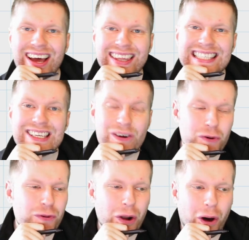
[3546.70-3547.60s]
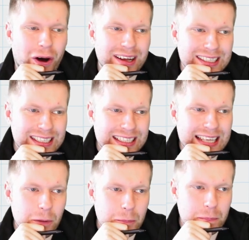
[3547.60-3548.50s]
this an awful lot.
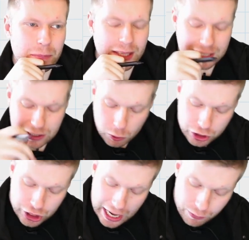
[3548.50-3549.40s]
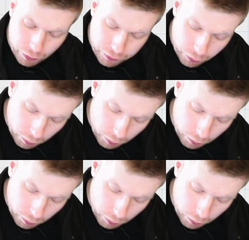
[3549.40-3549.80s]
Now, this is called general form.